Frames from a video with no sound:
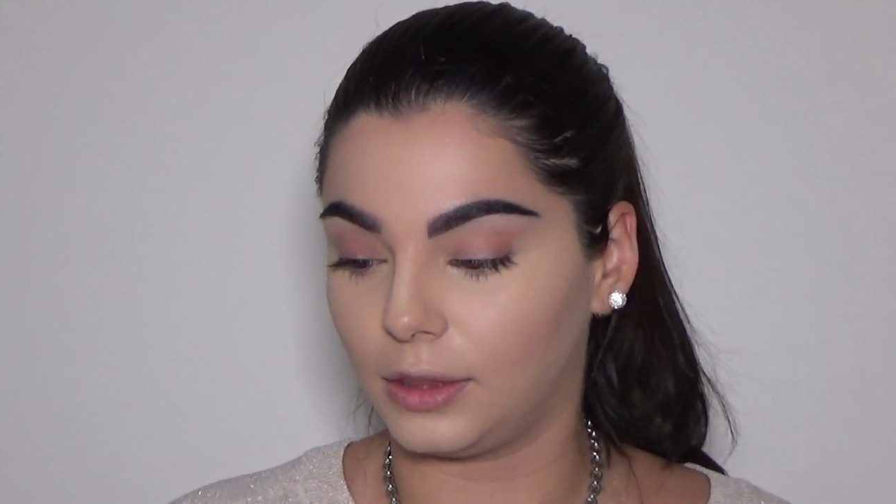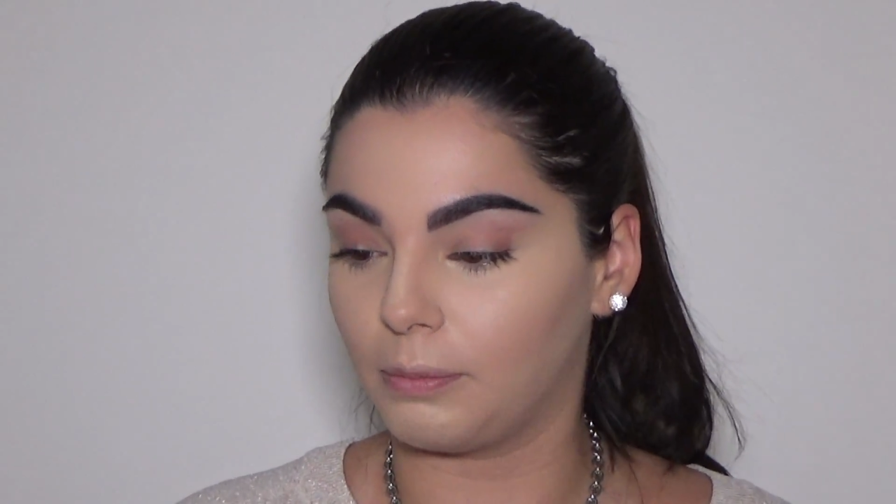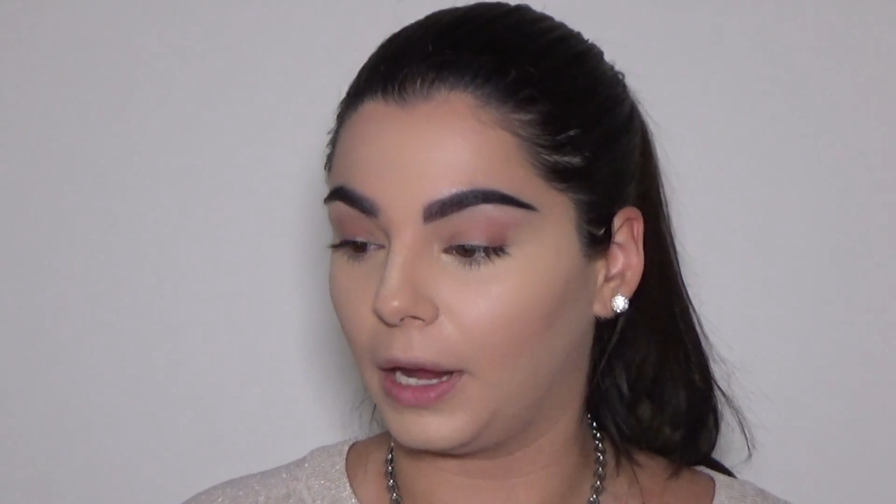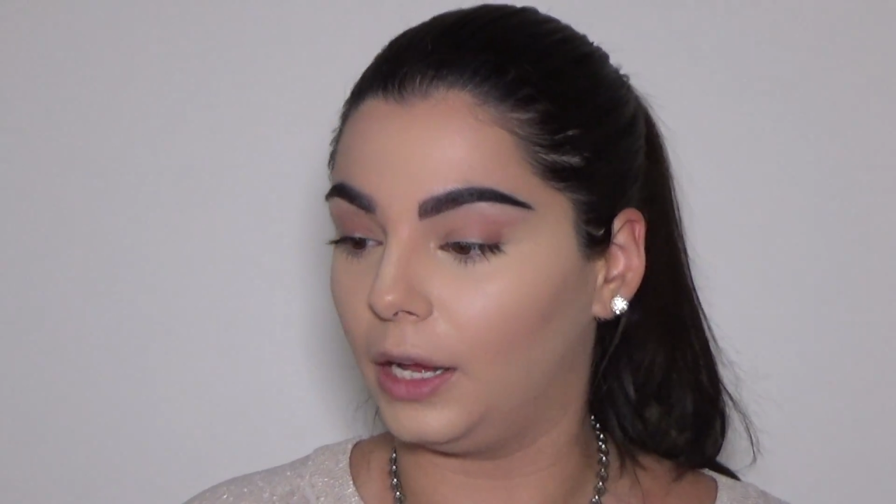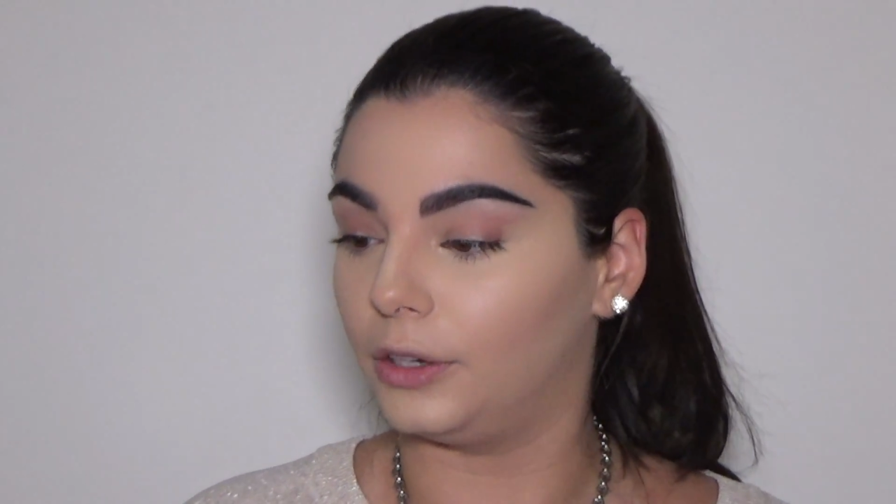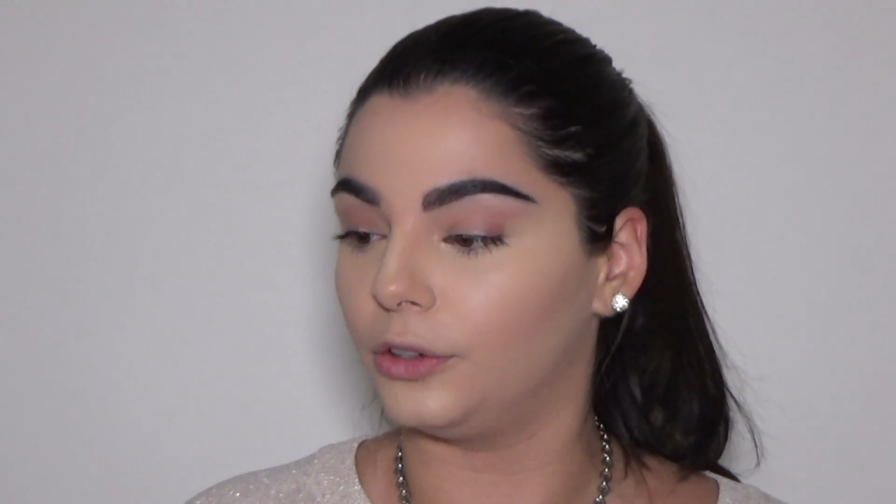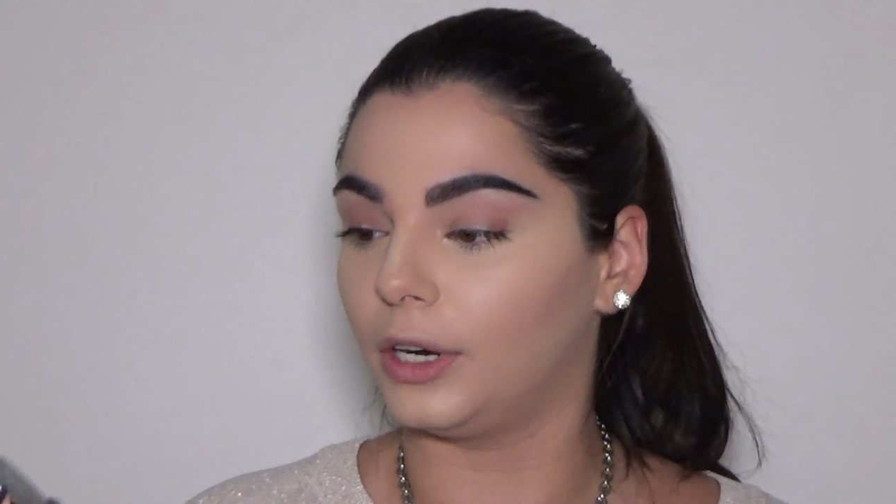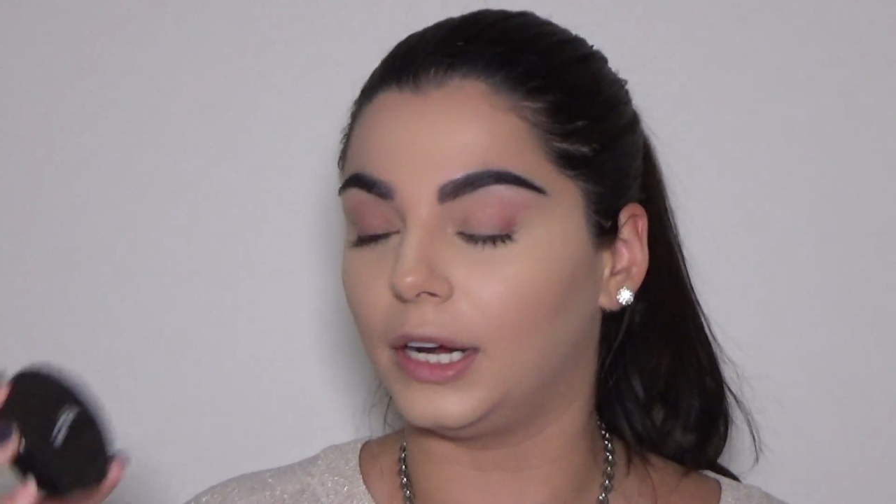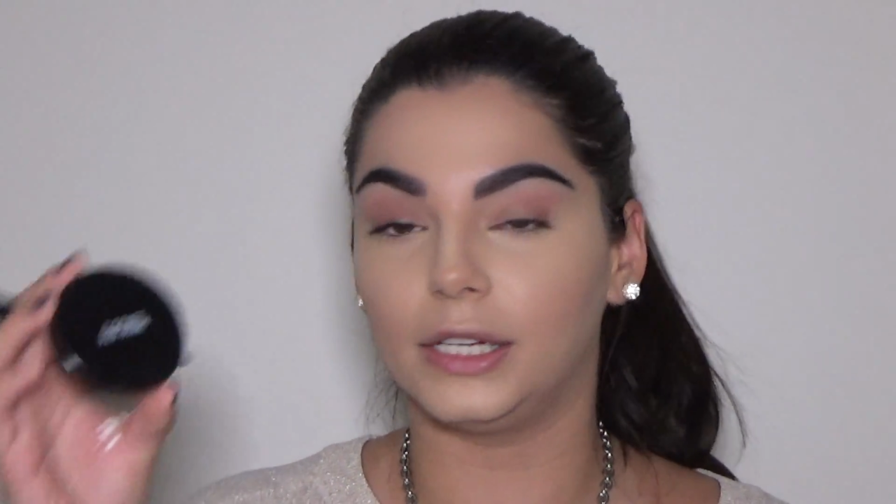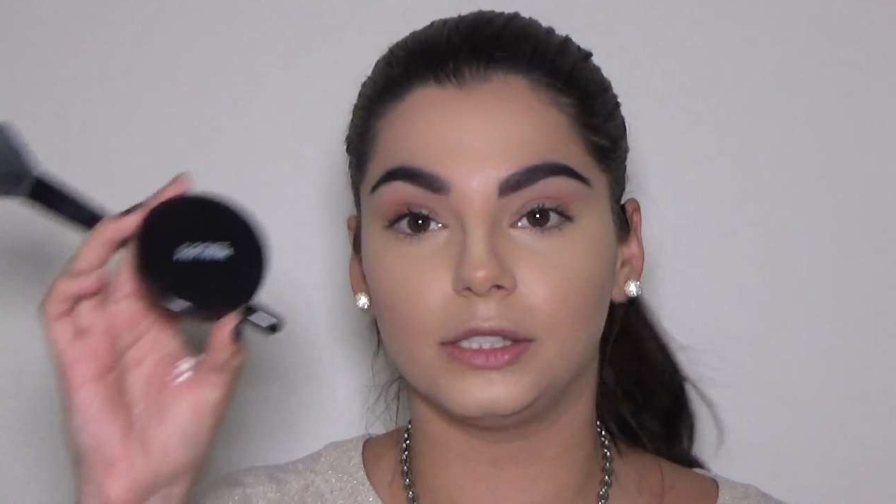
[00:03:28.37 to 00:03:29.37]
my under
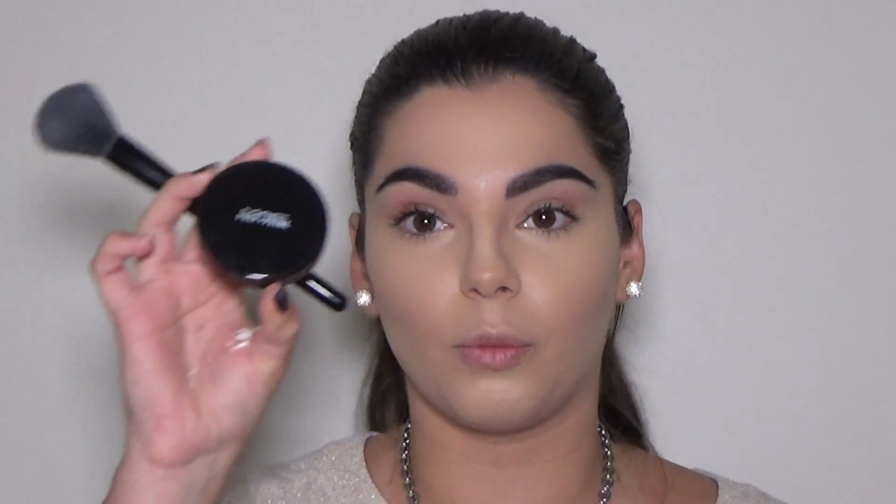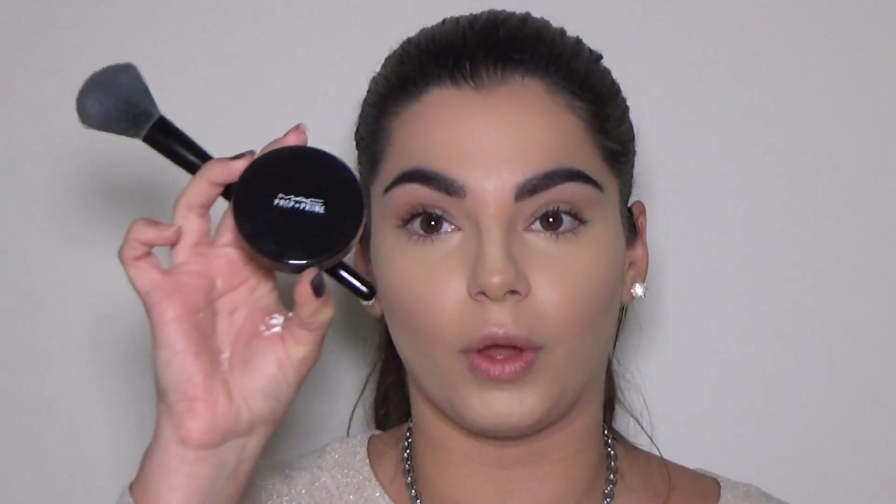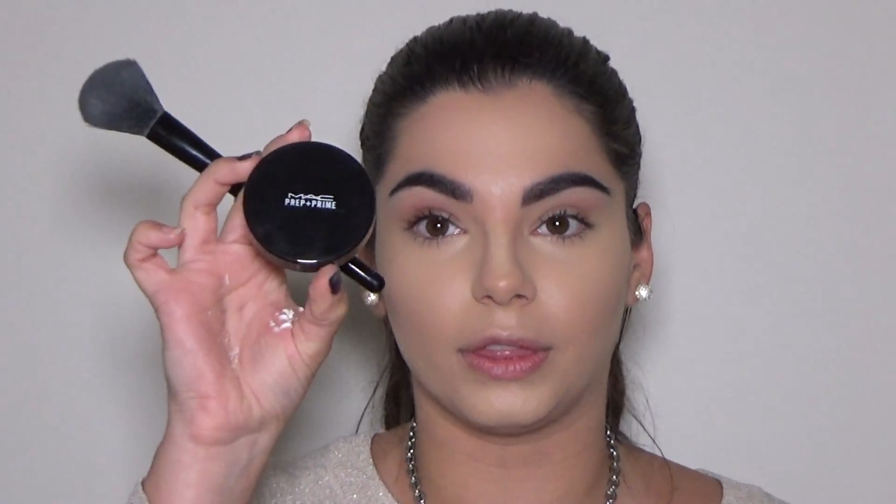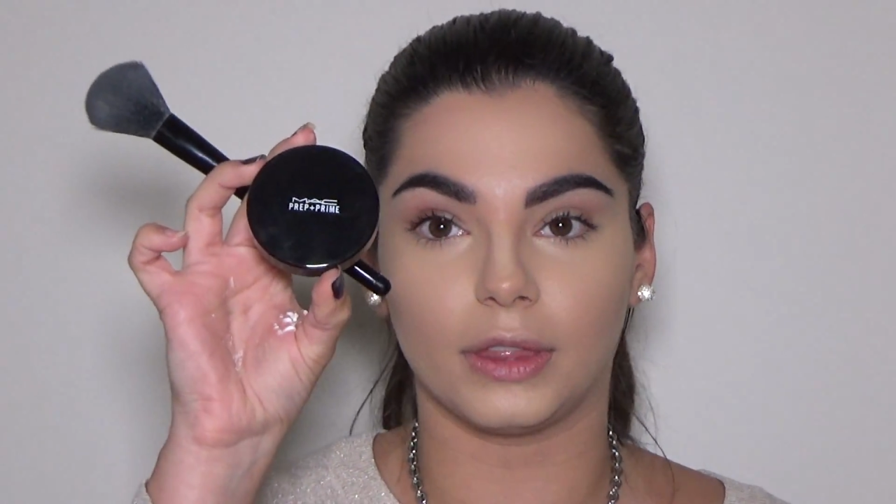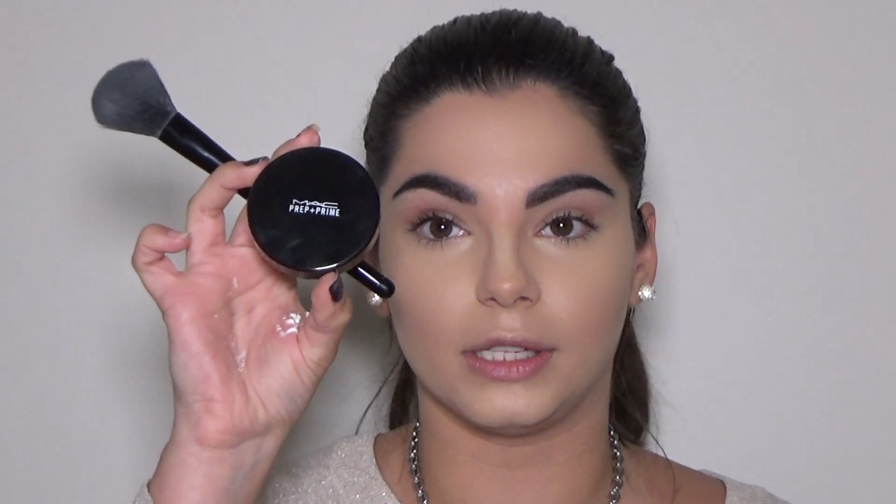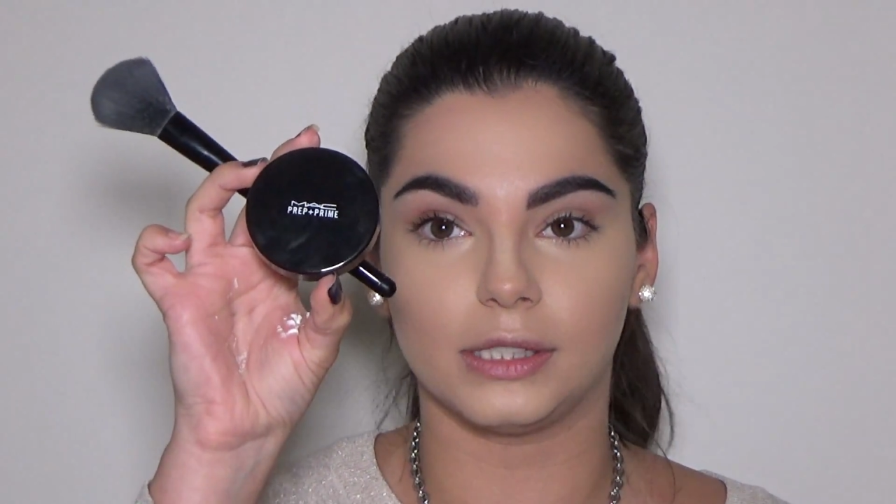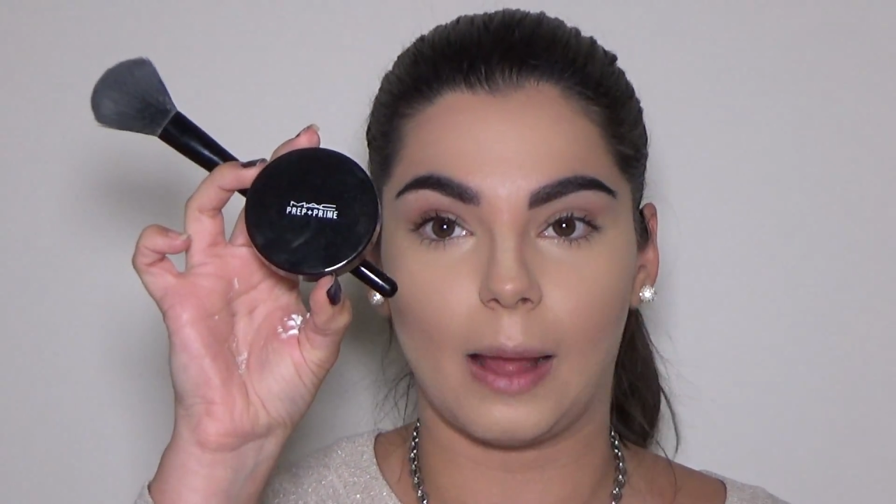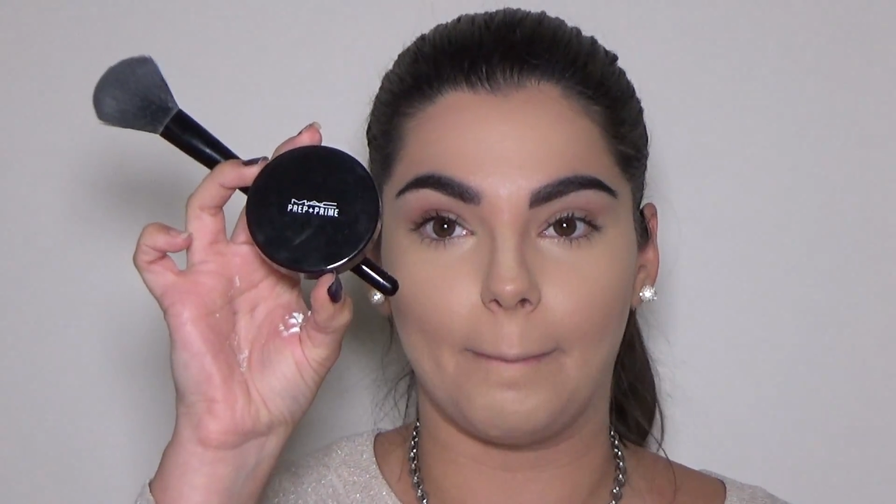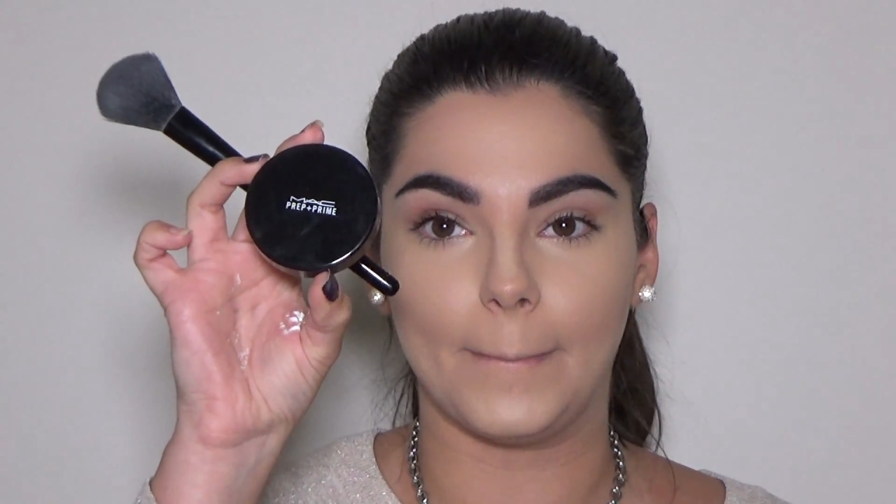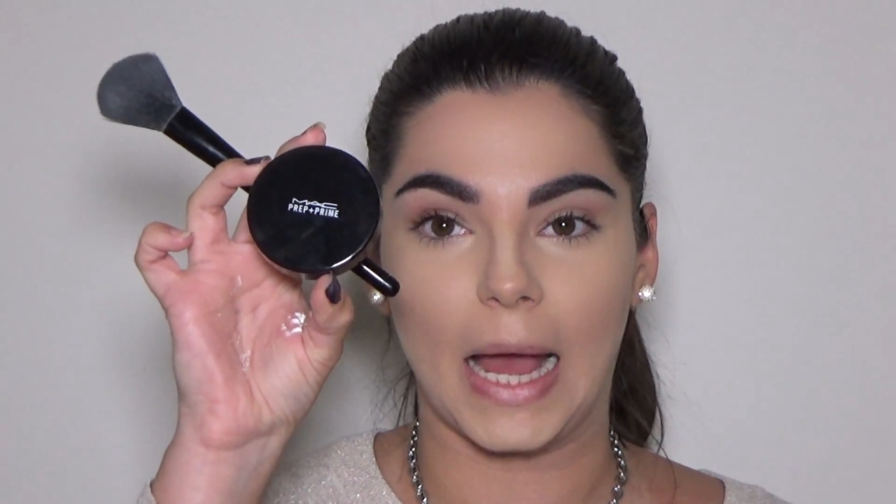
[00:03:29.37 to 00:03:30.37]
eyes with
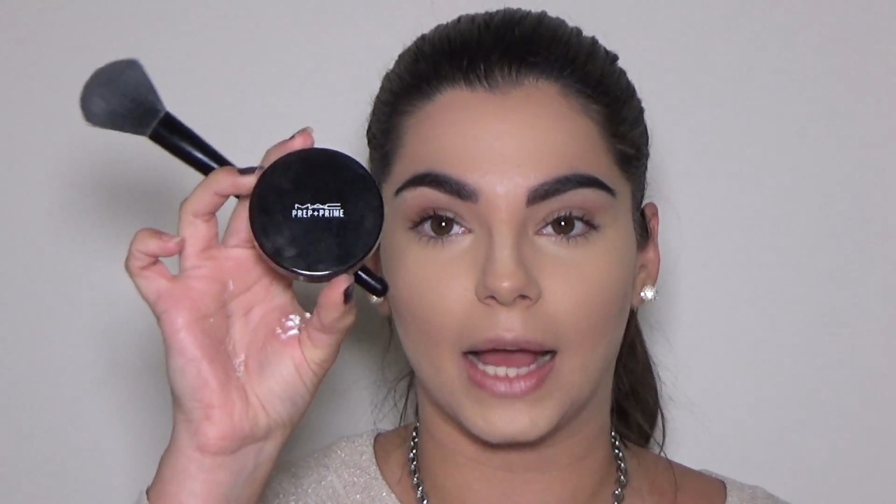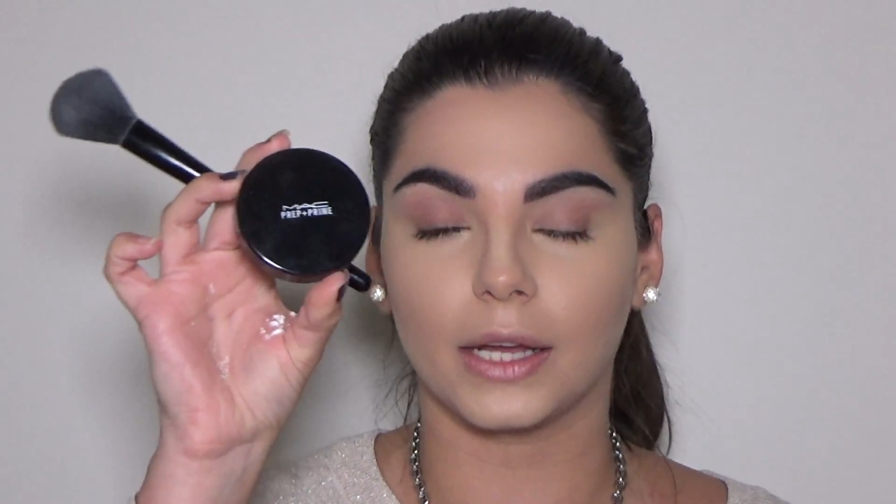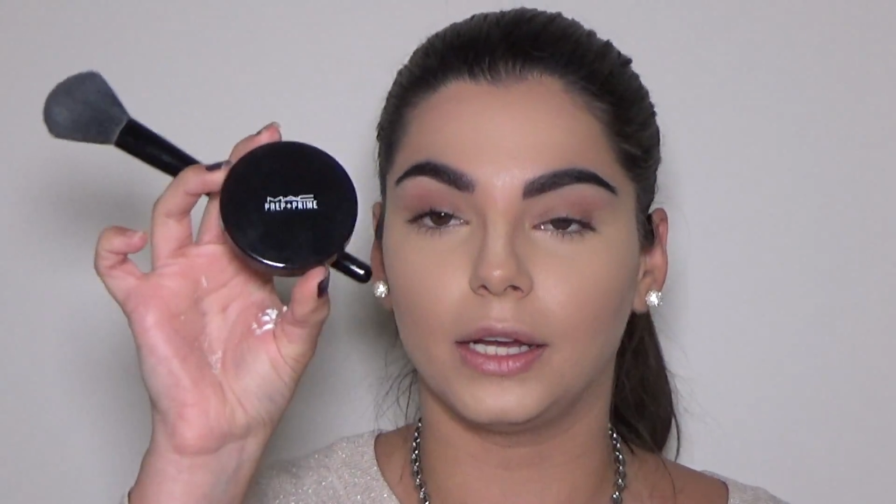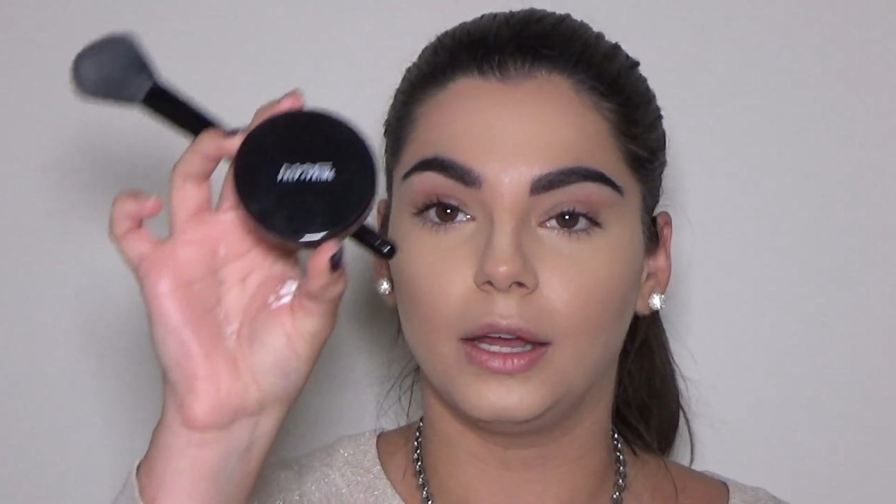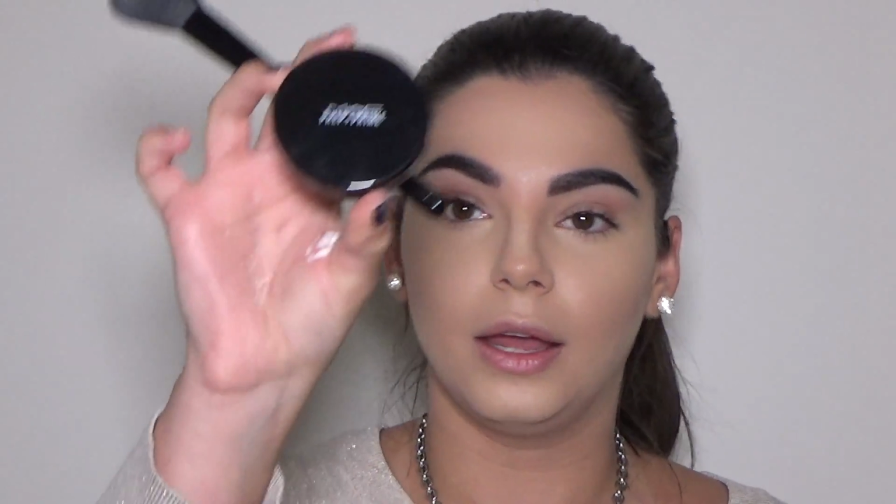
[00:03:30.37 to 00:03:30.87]
this MAC